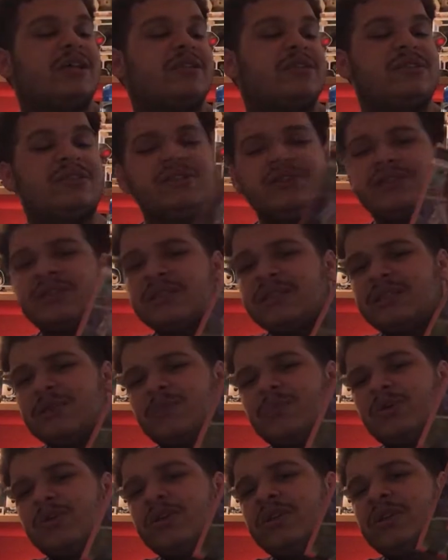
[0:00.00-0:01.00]
A little
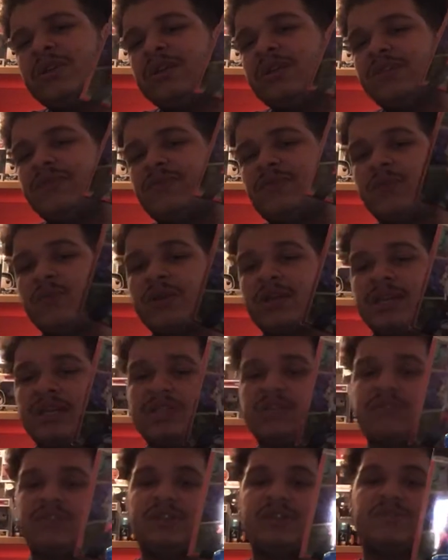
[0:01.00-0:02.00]
disappointed on the 4K
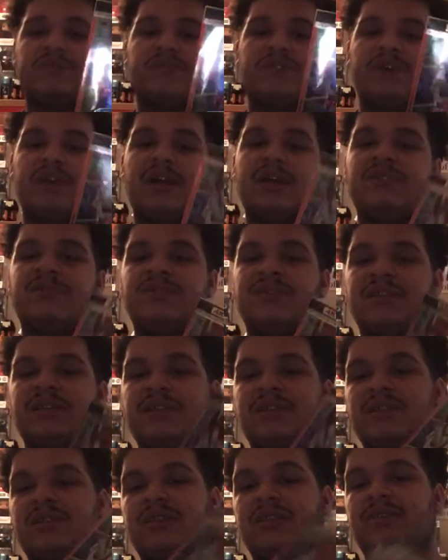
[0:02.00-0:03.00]
transfer. I don't
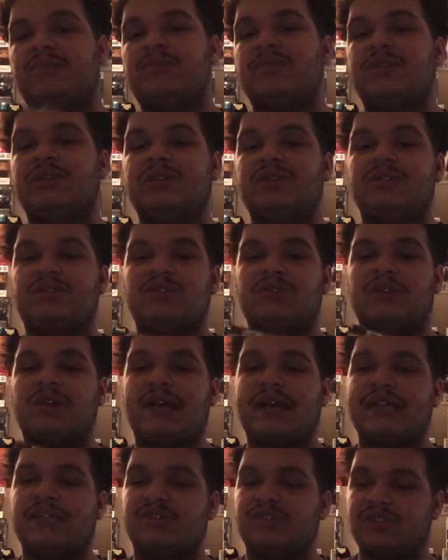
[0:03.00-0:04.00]
think it was
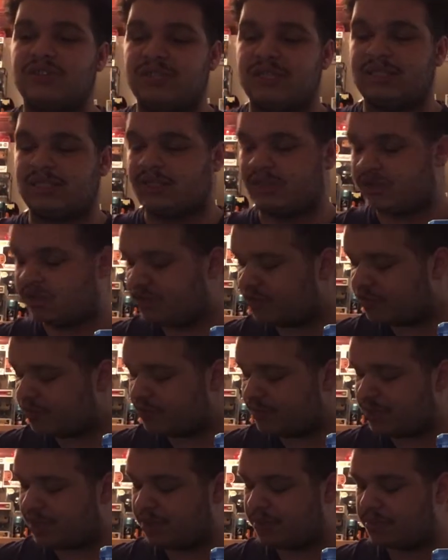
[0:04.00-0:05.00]
as good as it could have
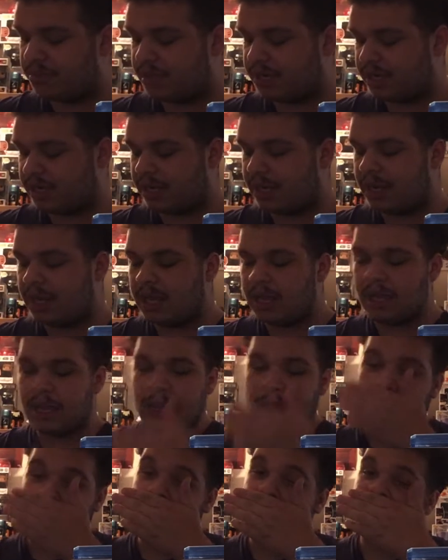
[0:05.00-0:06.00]
been, but
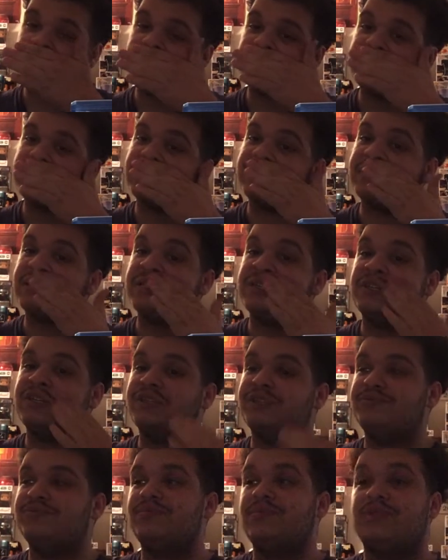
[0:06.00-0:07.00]
I really
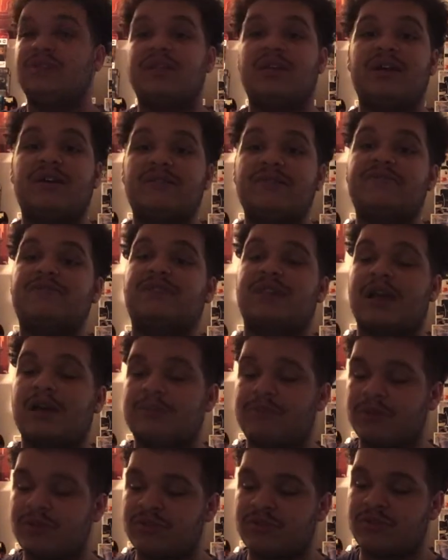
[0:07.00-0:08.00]
still love
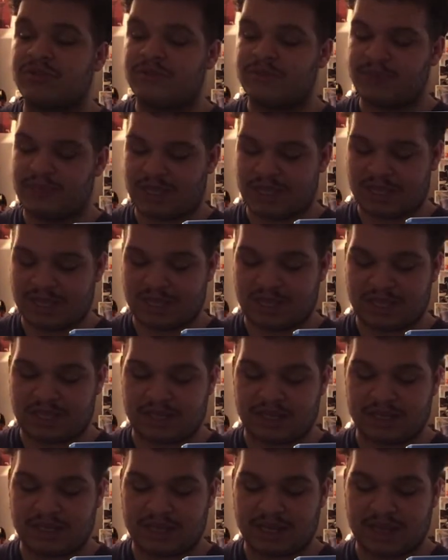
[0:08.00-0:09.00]
Scott Pilgrim,
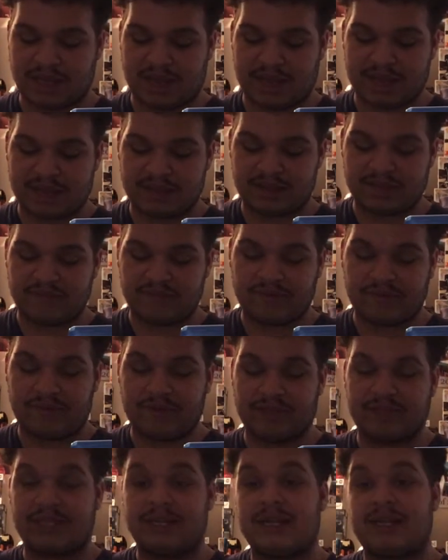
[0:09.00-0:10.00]
and I love the
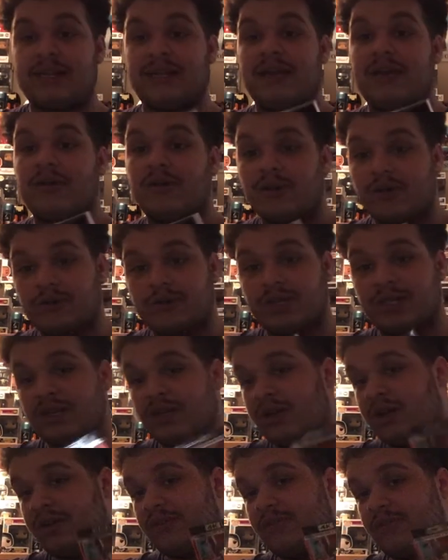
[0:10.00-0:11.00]
fact that I now own it
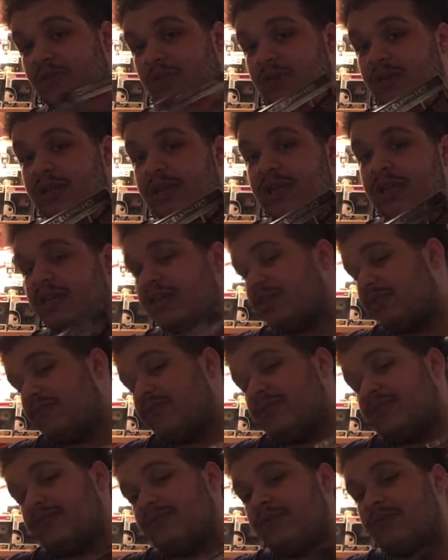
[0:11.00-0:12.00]
on 4K,
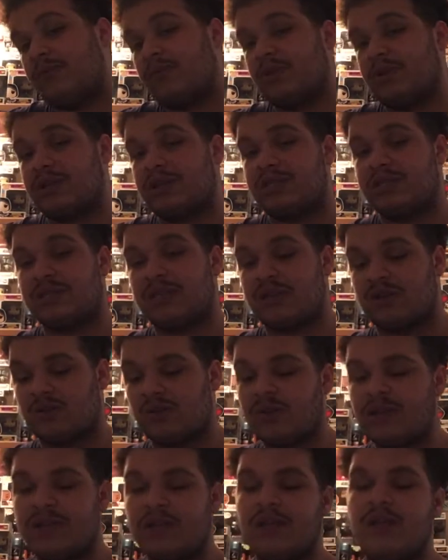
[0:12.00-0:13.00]
even if the 4K is not
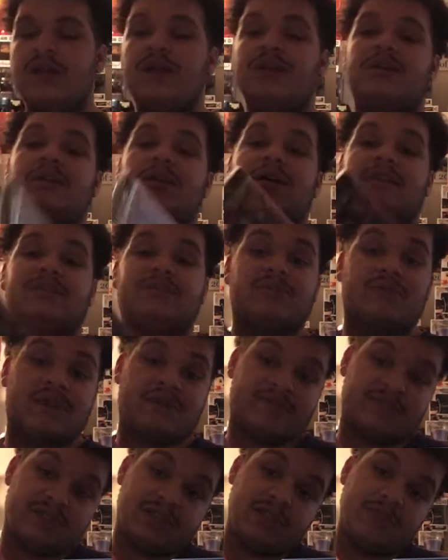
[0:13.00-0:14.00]
great. I still
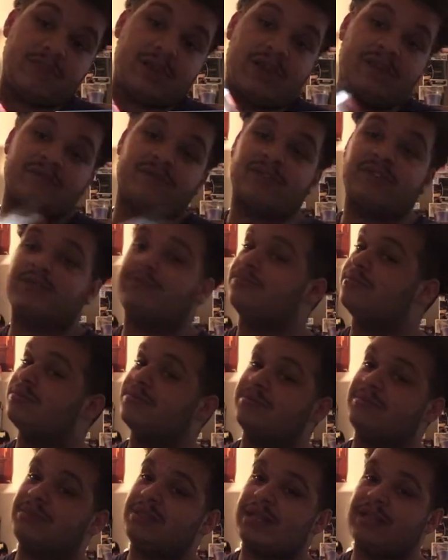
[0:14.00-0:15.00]
have a slipcover.
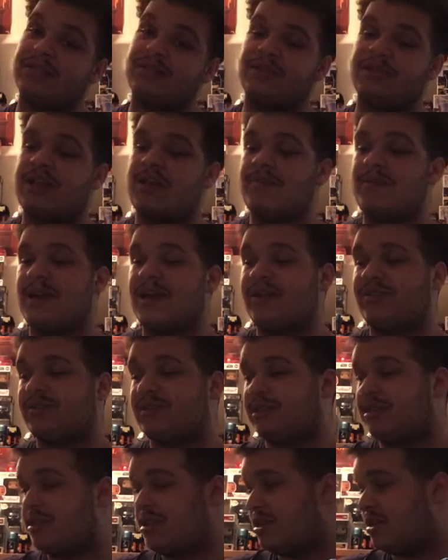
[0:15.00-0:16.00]
That's all that matters
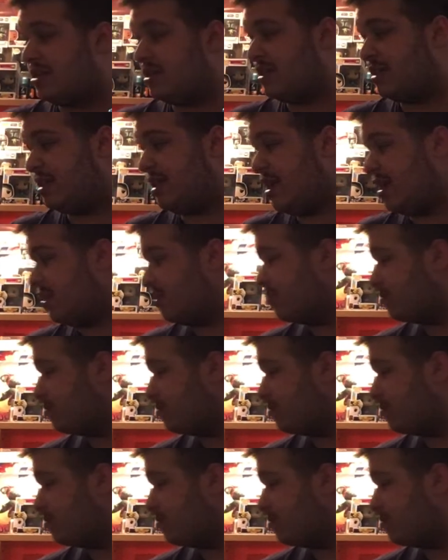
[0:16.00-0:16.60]
at the end of the day.